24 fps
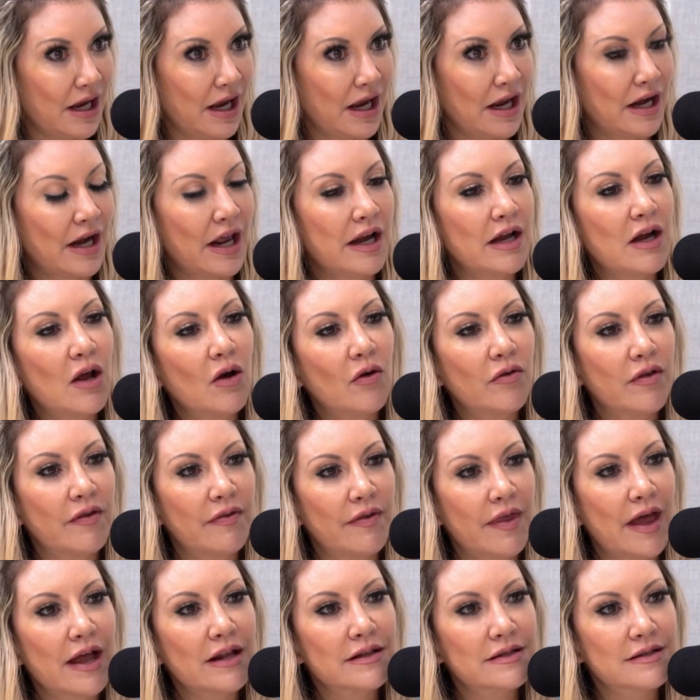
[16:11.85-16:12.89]
And I know
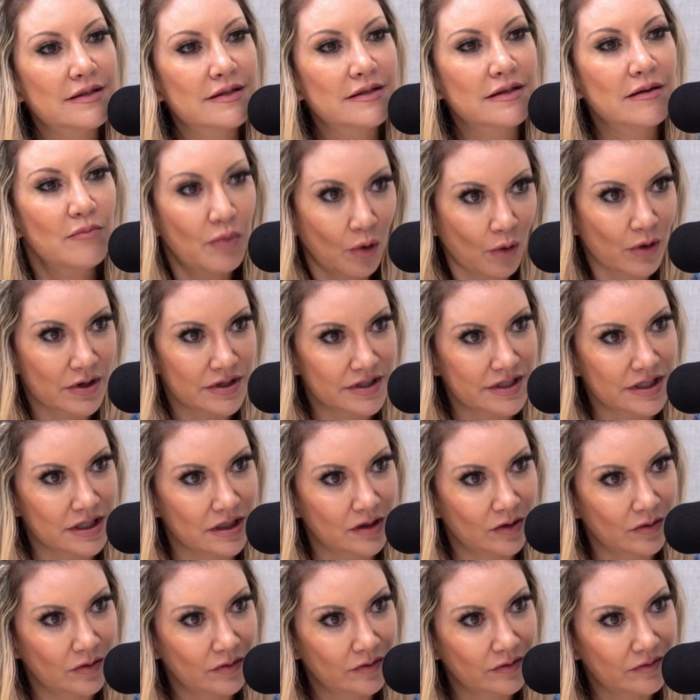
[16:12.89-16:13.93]
that that's important to
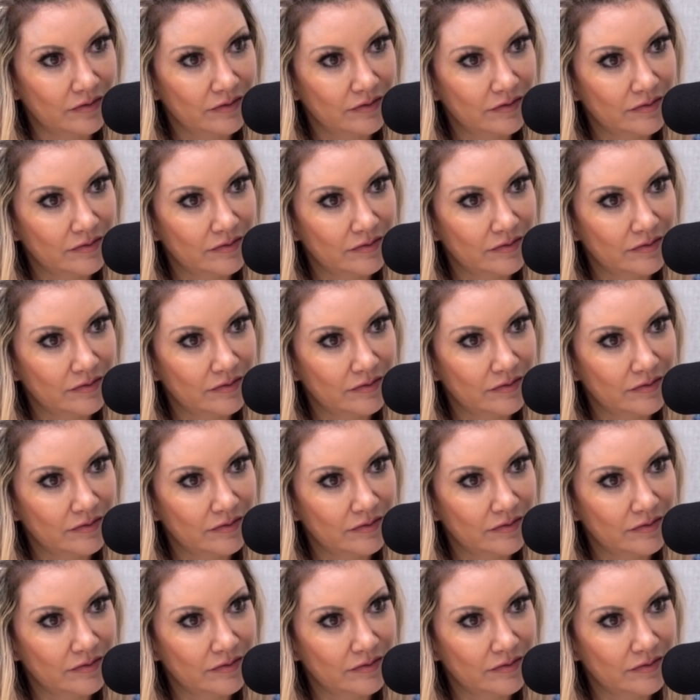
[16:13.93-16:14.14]
you.